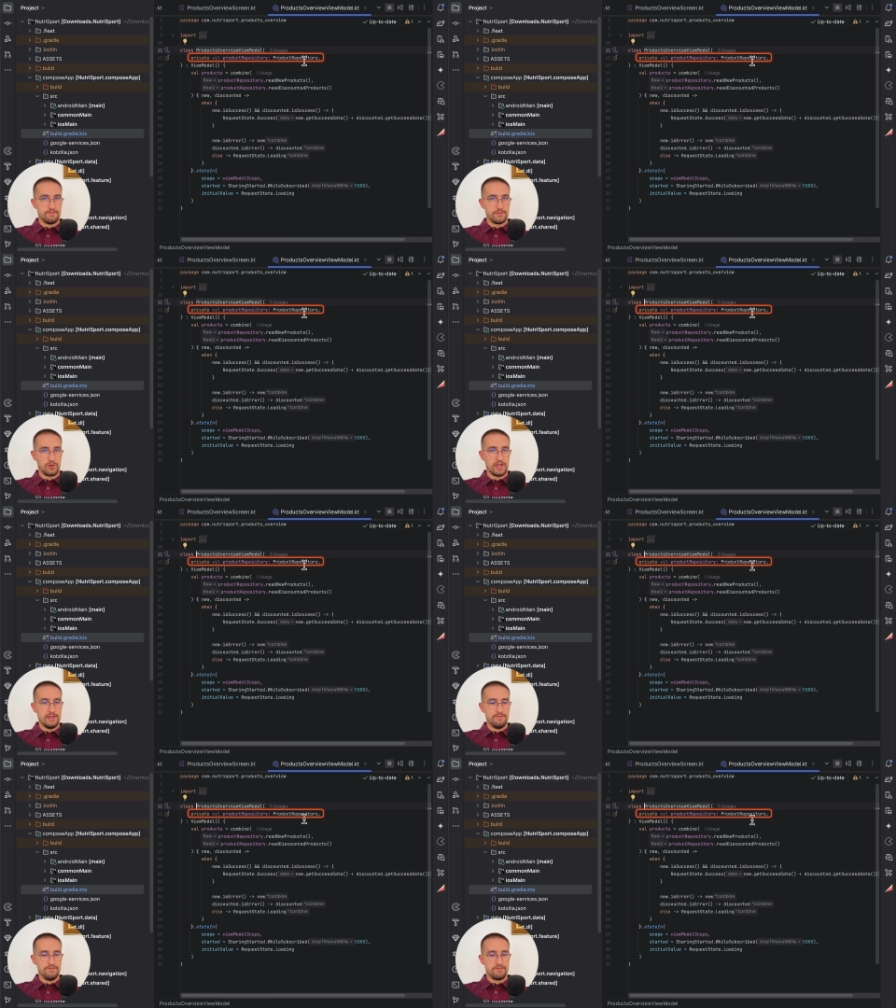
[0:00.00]

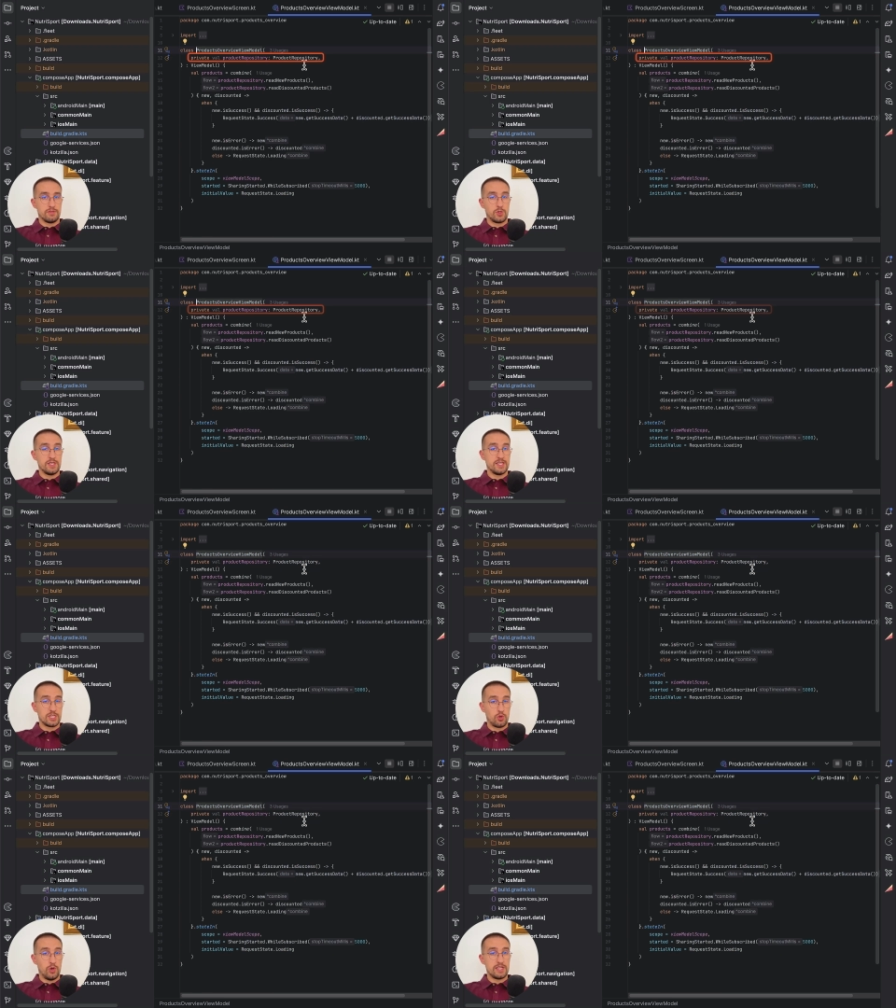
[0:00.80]
Okay, so this is
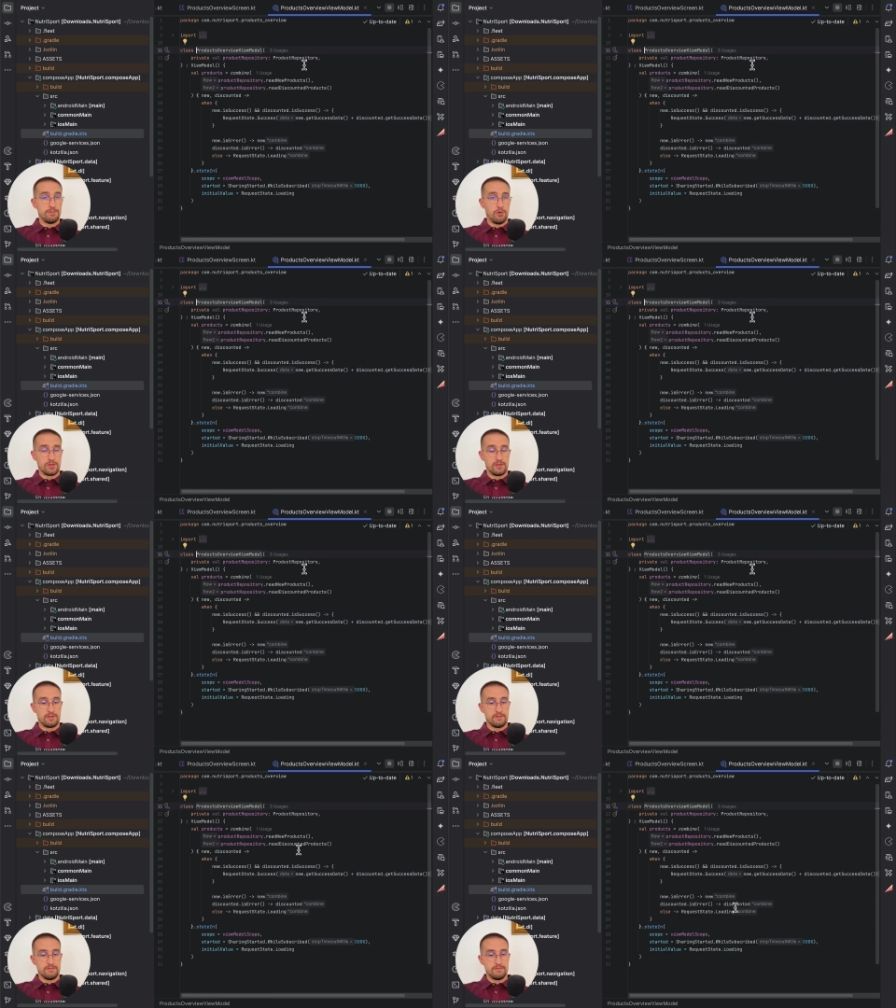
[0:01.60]
quite important.